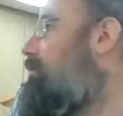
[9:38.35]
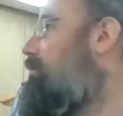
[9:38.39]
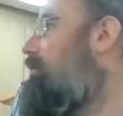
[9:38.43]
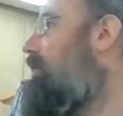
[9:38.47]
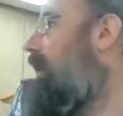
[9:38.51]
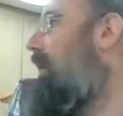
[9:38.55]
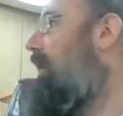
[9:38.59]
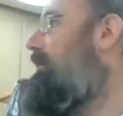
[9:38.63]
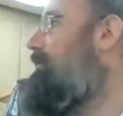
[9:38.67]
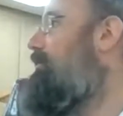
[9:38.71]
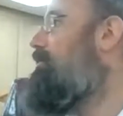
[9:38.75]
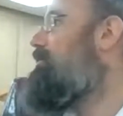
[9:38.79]

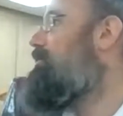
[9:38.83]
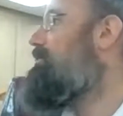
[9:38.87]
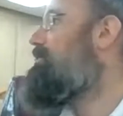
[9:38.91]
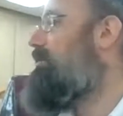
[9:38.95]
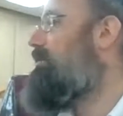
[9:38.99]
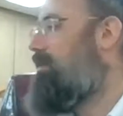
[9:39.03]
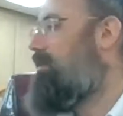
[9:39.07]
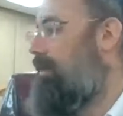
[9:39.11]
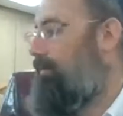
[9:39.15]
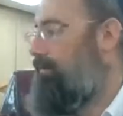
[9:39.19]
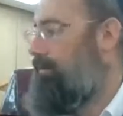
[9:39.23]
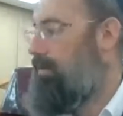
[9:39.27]
You'll have no
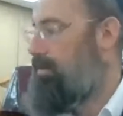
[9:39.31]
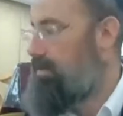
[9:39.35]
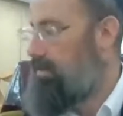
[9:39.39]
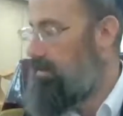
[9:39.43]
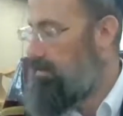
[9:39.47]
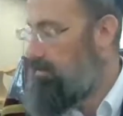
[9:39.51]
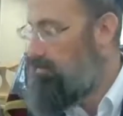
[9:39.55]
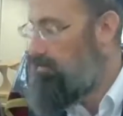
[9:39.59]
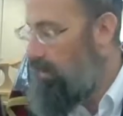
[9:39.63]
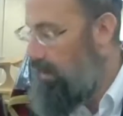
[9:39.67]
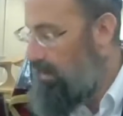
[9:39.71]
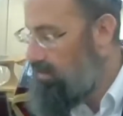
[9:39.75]
sukkah.
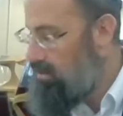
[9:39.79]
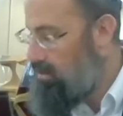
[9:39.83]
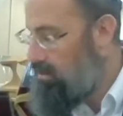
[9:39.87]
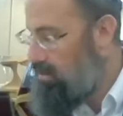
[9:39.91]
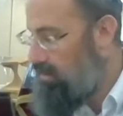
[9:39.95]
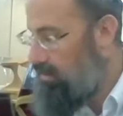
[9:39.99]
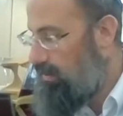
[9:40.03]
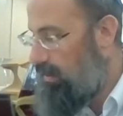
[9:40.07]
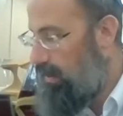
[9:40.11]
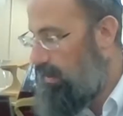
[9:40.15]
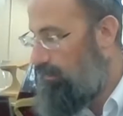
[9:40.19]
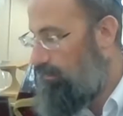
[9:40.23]
Says
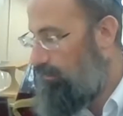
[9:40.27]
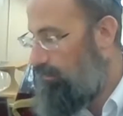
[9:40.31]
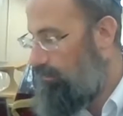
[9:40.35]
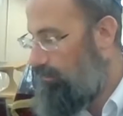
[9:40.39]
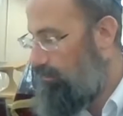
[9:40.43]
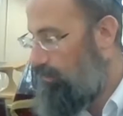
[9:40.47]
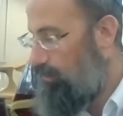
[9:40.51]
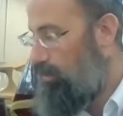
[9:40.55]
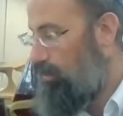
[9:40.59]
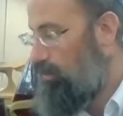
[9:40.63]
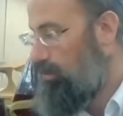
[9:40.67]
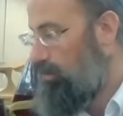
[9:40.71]
Rashi,
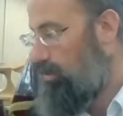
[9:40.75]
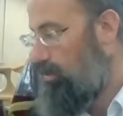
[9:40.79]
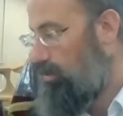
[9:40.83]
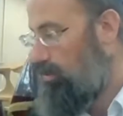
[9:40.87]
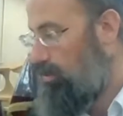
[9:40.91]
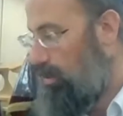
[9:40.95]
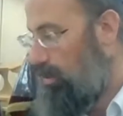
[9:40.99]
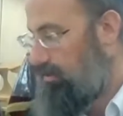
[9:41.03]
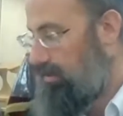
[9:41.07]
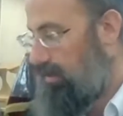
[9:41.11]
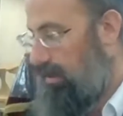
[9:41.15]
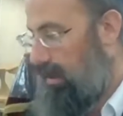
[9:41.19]
therefore you're
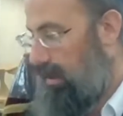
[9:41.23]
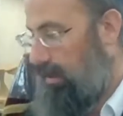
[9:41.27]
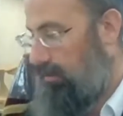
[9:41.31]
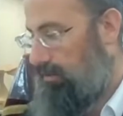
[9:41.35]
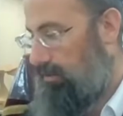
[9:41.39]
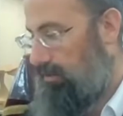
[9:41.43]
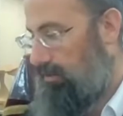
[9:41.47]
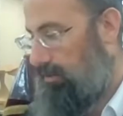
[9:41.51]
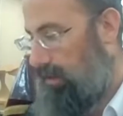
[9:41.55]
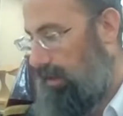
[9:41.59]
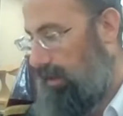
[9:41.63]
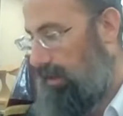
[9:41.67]
not allowed
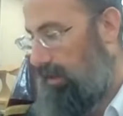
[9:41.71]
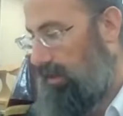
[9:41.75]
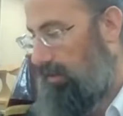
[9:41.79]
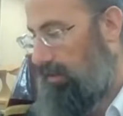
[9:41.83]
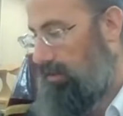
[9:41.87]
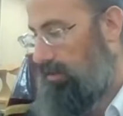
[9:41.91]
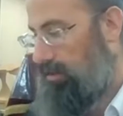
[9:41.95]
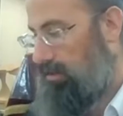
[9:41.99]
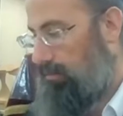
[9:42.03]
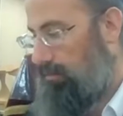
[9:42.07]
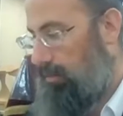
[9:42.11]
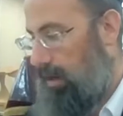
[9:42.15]
to take it
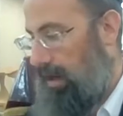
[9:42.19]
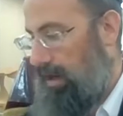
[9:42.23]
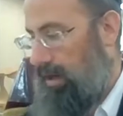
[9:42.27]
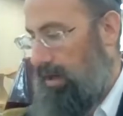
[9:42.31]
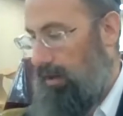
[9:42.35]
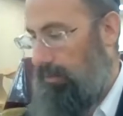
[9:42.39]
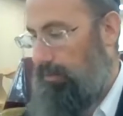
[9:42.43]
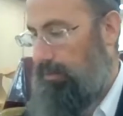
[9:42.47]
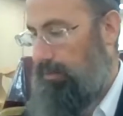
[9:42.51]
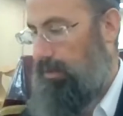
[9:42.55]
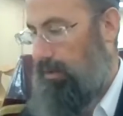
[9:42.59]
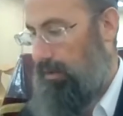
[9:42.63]
because you might
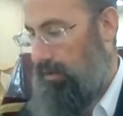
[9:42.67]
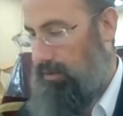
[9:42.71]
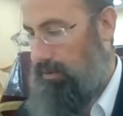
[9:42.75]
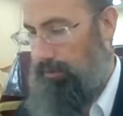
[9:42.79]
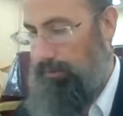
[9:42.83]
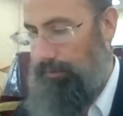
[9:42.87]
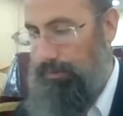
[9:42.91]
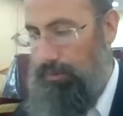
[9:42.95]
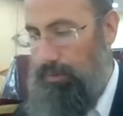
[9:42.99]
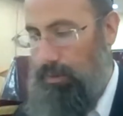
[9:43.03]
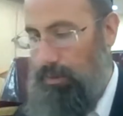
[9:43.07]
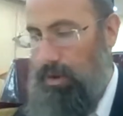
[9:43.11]
come to eat.
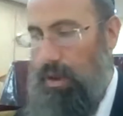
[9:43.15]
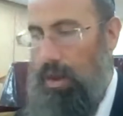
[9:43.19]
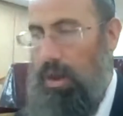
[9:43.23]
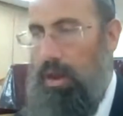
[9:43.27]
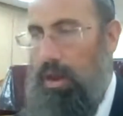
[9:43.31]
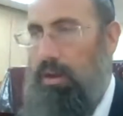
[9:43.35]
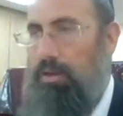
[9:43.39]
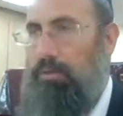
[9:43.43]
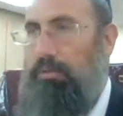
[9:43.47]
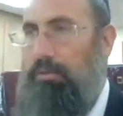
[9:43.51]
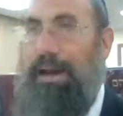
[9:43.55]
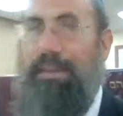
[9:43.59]

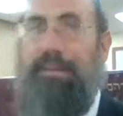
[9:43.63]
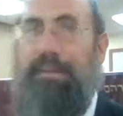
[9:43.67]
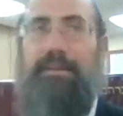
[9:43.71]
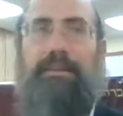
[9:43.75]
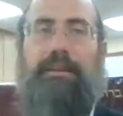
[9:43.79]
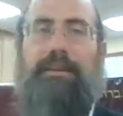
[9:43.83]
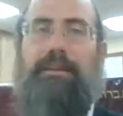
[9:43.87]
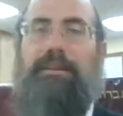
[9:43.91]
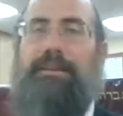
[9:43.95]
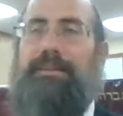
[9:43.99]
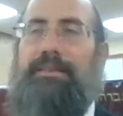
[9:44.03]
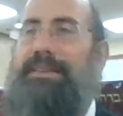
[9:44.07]
You might need to eat.